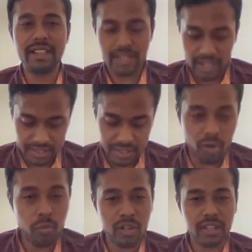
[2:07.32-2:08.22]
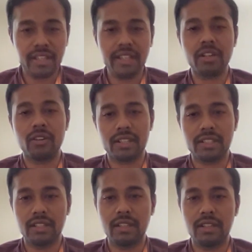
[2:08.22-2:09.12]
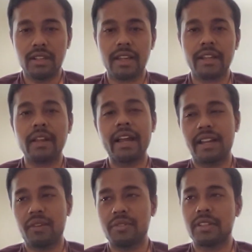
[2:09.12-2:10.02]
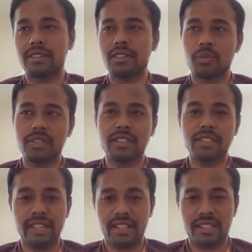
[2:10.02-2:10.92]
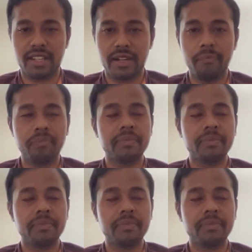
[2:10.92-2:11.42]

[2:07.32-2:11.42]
started off working in Oracle, like, and this was in India.